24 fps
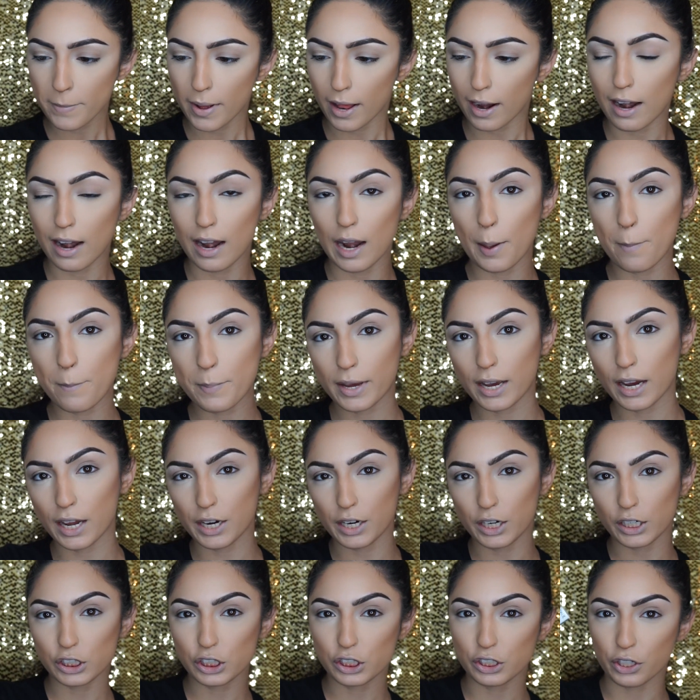lip
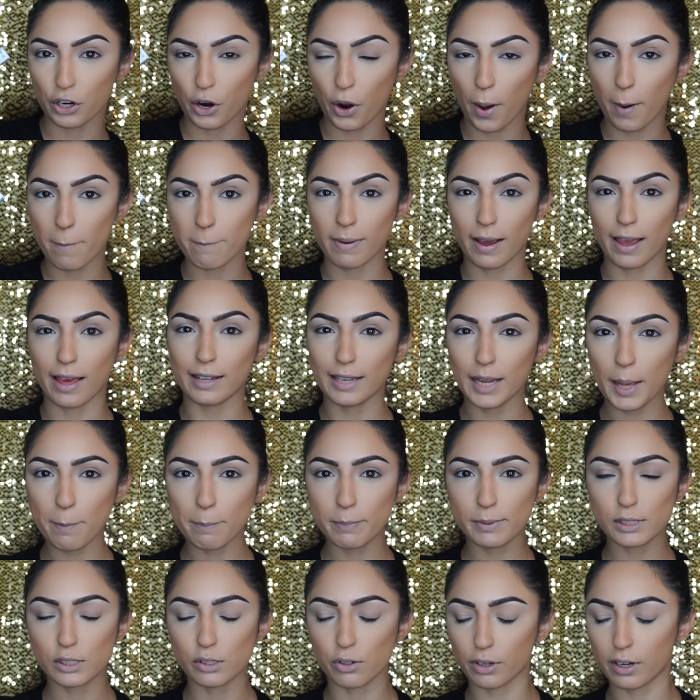conditioner on my
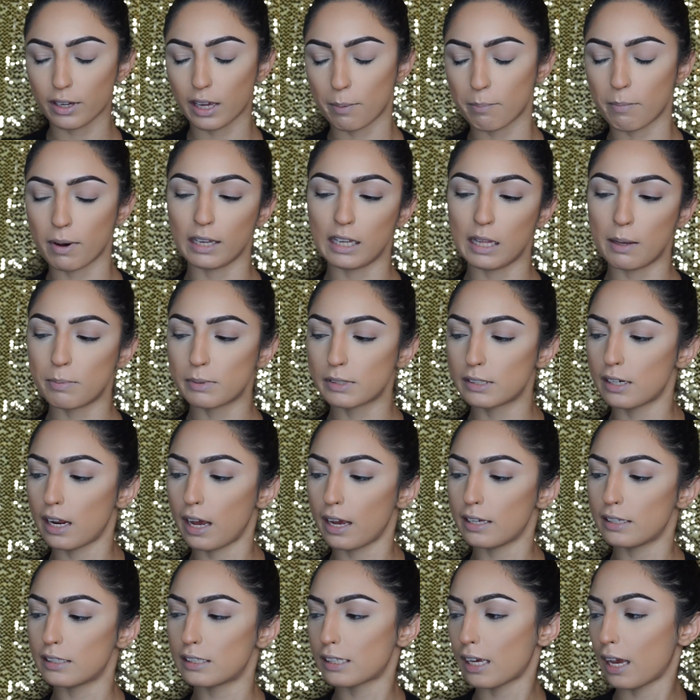lips, so get my lips
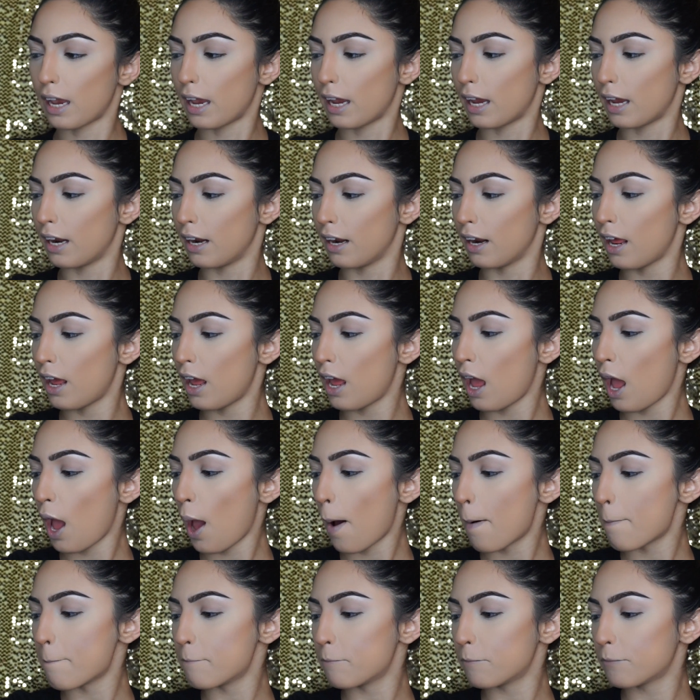nice and
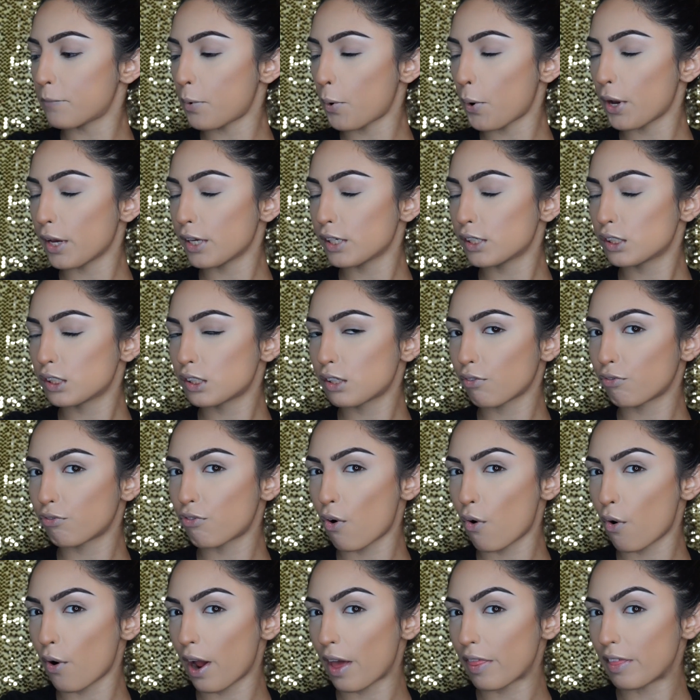moist
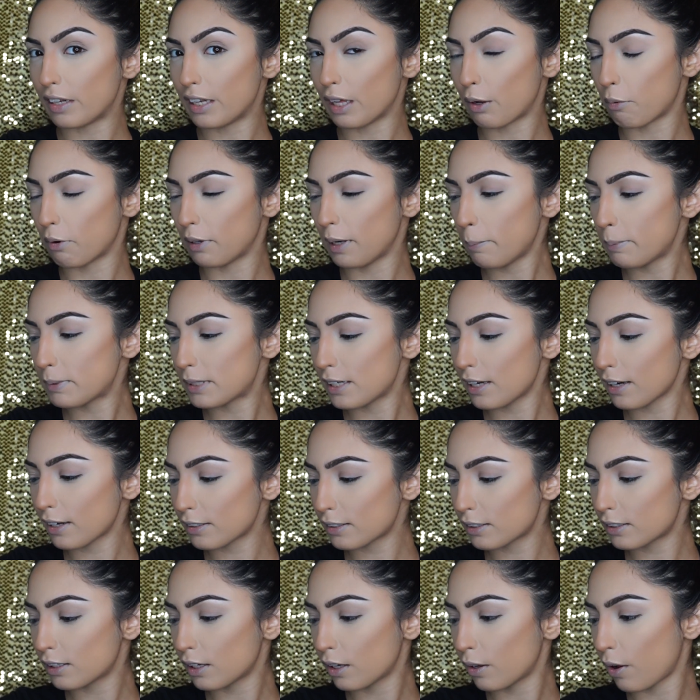for the liquid
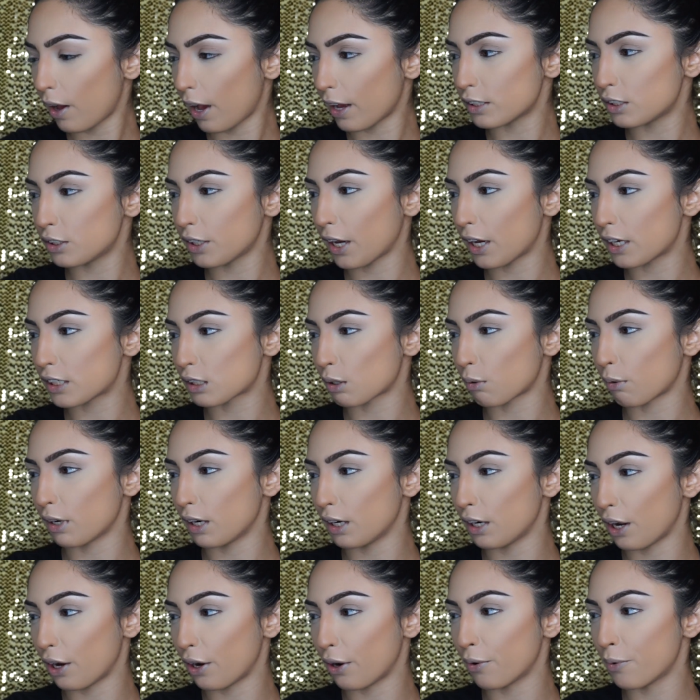lipsticks. As you guys already
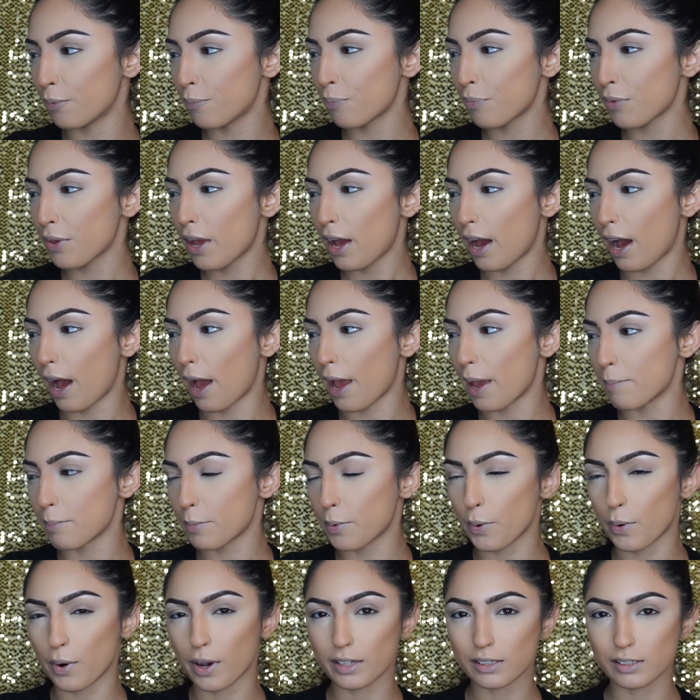know, I'm
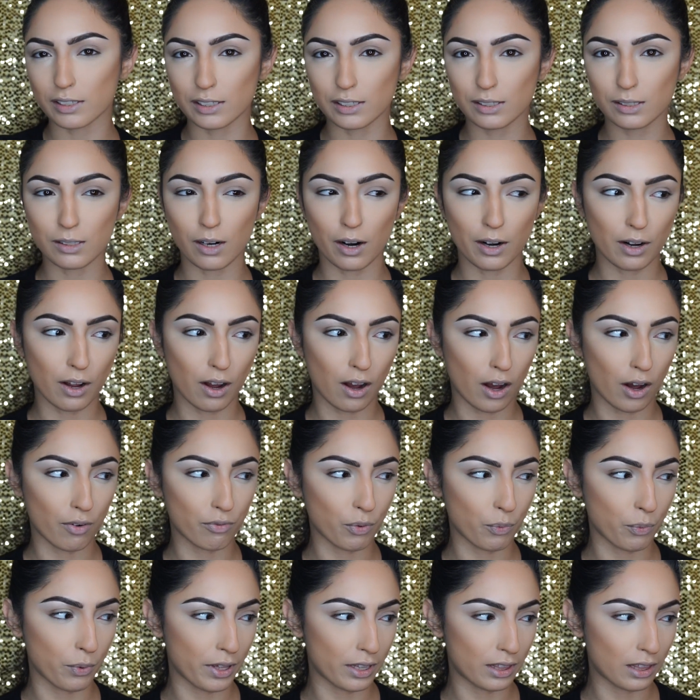going to start
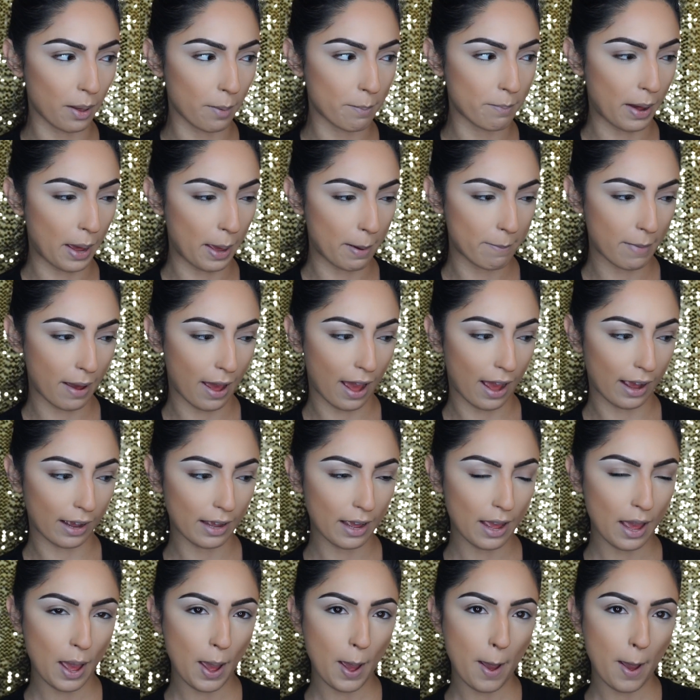off with my MAC